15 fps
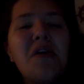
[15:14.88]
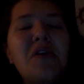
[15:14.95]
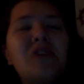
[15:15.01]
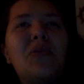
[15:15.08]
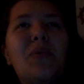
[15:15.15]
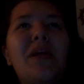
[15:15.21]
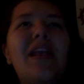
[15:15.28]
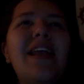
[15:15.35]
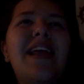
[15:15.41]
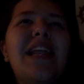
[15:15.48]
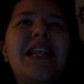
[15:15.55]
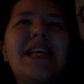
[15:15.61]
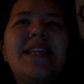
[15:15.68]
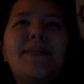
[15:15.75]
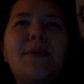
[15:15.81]
So I really didn't get
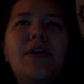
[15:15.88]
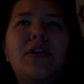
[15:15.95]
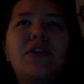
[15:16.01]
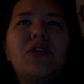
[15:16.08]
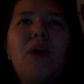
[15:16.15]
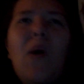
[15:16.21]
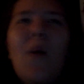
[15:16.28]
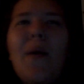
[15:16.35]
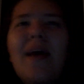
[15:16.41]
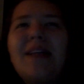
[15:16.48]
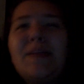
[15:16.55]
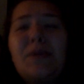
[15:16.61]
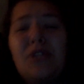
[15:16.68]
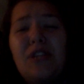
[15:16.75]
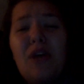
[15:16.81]
to experience Galway as
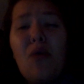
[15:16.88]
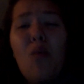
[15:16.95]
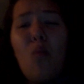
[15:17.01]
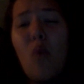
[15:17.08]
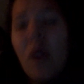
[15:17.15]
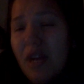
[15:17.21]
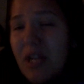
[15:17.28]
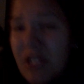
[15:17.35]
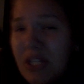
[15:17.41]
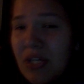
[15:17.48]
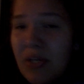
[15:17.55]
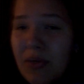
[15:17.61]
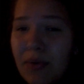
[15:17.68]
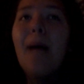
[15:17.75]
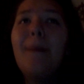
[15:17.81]
much as I wanted
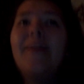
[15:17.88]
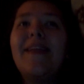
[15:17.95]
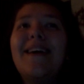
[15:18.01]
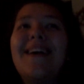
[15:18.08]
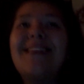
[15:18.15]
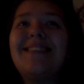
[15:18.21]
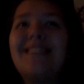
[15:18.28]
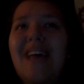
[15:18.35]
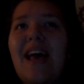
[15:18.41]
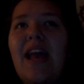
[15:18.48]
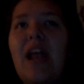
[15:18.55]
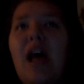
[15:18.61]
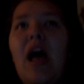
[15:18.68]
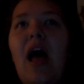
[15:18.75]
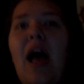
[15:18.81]
to. But like I
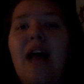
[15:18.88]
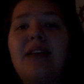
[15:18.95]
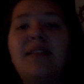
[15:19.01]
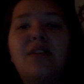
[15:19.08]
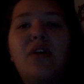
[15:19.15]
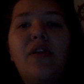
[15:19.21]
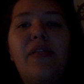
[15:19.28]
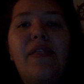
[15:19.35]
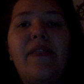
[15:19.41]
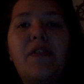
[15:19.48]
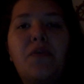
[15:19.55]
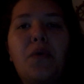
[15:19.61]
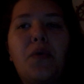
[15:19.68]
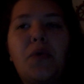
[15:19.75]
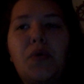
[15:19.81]
said, I still think the
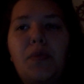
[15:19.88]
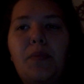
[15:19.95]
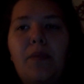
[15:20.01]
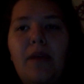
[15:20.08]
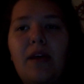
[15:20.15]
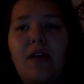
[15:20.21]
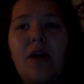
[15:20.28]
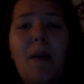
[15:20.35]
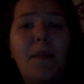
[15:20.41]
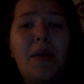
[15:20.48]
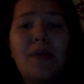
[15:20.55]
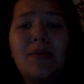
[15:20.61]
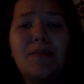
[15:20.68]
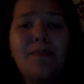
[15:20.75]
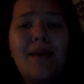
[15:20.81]
tour group, like, company
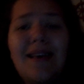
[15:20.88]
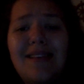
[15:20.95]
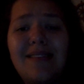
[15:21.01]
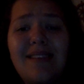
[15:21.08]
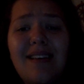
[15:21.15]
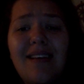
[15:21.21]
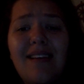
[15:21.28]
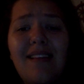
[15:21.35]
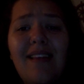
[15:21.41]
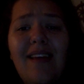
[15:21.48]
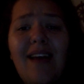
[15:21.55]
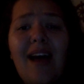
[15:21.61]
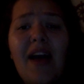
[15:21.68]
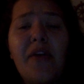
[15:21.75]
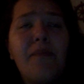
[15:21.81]
was amazing.
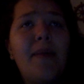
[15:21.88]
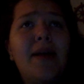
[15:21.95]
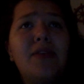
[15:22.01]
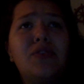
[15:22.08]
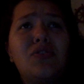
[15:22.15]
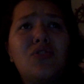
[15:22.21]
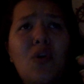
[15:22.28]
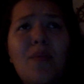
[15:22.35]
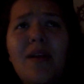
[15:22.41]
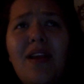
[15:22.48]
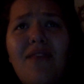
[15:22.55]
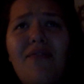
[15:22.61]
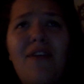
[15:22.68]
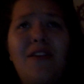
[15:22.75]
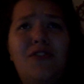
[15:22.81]
Like, I met so
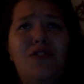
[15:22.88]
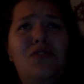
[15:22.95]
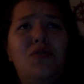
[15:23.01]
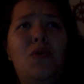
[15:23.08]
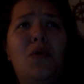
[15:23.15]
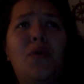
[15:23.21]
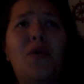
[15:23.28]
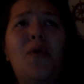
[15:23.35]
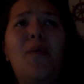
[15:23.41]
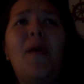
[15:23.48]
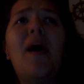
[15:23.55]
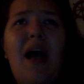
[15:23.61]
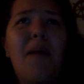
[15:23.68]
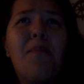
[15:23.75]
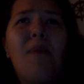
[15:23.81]
many friends to the tour group.
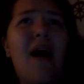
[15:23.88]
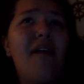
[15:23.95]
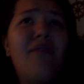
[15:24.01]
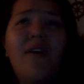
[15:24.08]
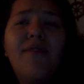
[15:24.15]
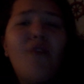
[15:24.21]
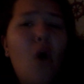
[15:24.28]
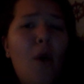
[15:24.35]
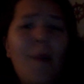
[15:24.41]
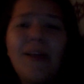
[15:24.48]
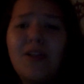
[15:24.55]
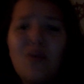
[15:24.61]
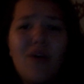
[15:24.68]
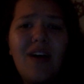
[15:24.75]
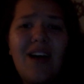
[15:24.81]
I've loved all my
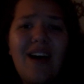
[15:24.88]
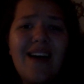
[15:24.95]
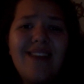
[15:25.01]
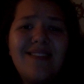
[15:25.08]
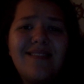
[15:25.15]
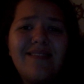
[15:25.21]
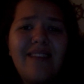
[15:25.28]
tour guides.